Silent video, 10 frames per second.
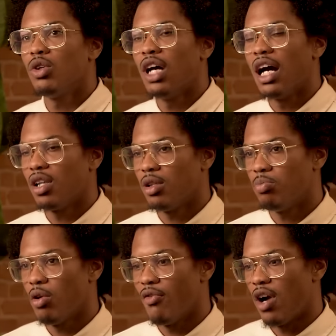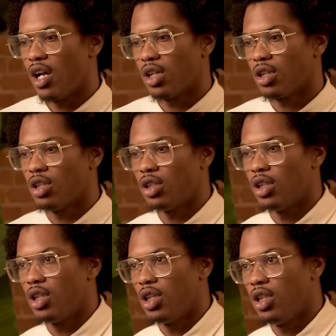How did providing
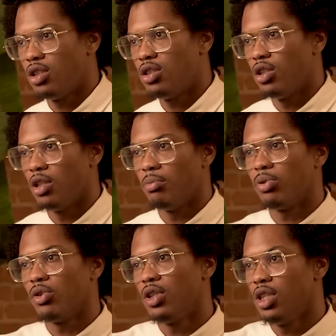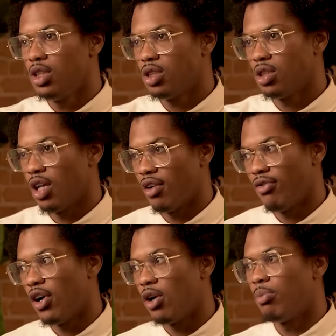clarity to employees kind
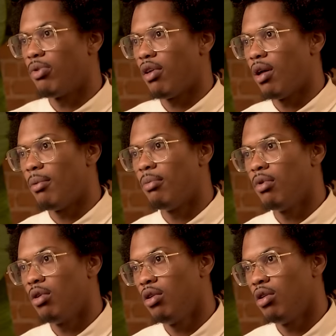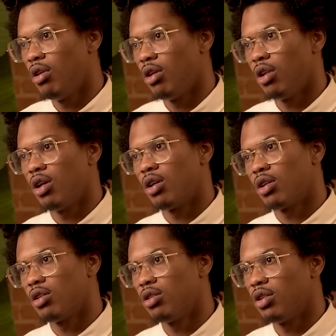of help them
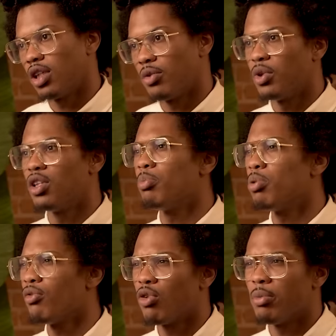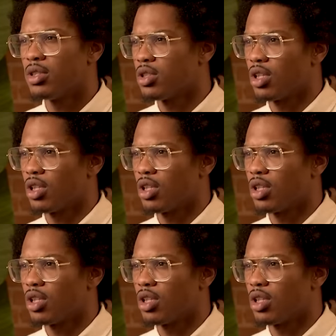along, like with their performance?